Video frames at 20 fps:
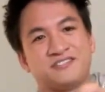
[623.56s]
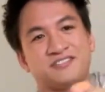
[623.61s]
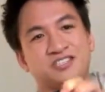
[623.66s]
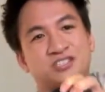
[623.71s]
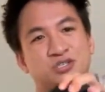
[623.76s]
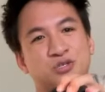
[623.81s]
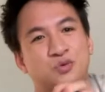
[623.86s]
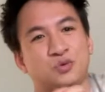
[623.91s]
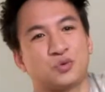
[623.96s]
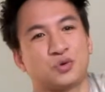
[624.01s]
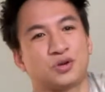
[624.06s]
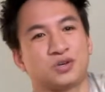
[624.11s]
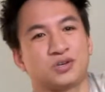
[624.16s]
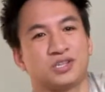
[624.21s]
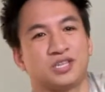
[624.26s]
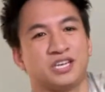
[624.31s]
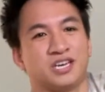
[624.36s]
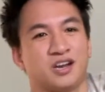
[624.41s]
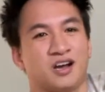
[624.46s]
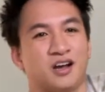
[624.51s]
have to twirl
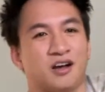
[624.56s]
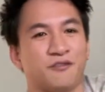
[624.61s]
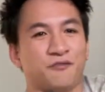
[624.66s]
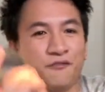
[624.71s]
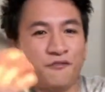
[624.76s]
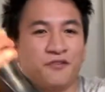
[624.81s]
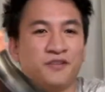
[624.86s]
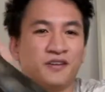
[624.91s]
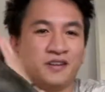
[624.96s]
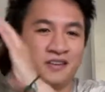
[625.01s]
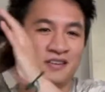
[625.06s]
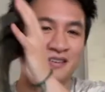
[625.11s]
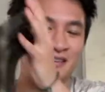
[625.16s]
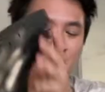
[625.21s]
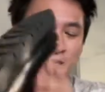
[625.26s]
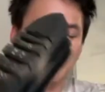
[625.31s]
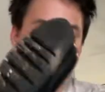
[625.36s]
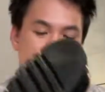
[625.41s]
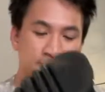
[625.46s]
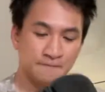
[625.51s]
it off.
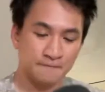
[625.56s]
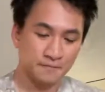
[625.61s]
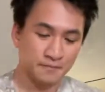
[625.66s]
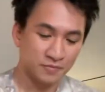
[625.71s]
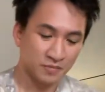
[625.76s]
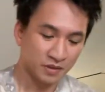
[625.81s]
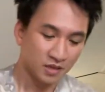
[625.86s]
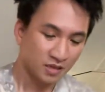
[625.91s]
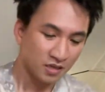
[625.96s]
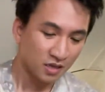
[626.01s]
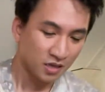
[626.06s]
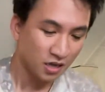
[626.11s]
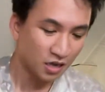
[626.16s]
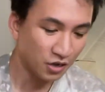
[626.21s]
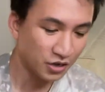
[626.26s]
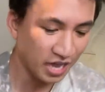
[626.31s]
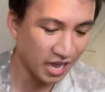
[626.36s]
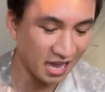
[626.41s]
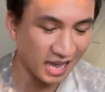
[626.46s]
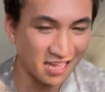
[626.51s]

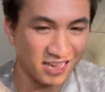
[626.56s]
Okay.